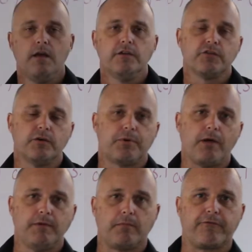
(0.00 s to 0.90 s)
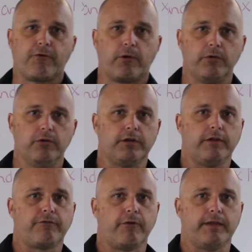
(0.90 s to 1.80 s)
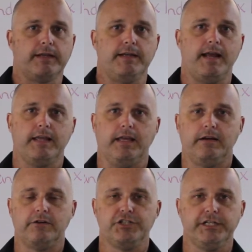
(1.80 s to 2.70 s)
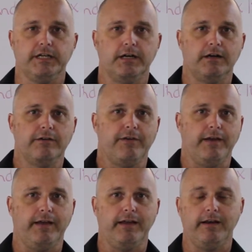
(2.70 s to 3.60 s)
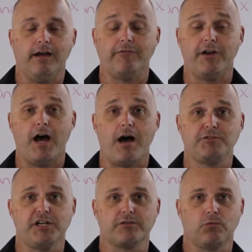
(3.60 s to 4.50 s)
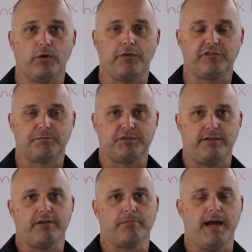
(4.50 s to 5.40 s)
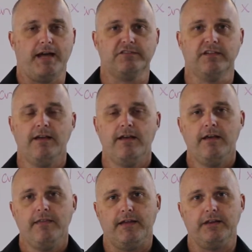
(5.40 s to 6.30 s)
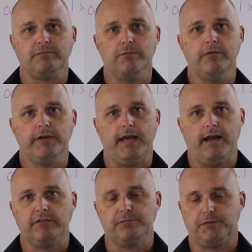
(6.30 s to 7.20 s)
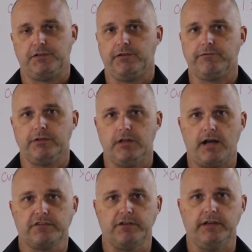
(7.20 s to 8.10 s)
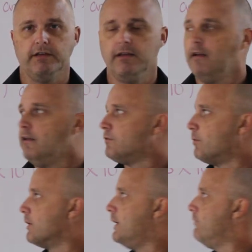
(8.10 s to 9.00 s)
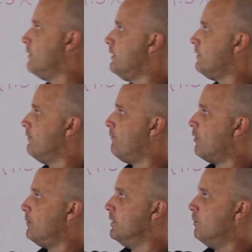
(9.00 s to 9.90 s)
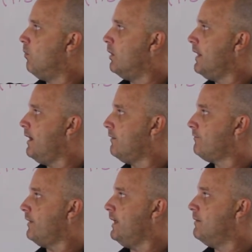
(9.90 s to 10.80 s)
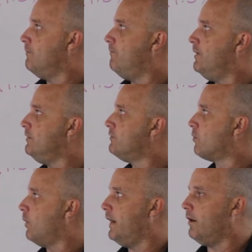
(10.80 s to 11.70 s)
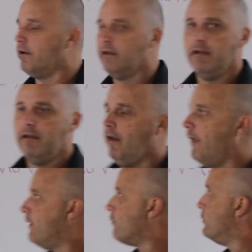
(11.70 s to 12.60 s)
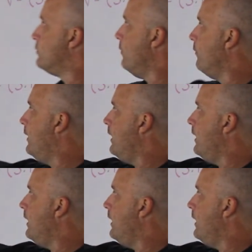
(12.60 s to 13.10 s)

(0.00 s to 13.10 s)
So in problem number 4, we're looking for the kinetic energy of an object with a specific mass that is moving at a specific velocity. So we're given the formula 1/2 mv squared, and then we're told that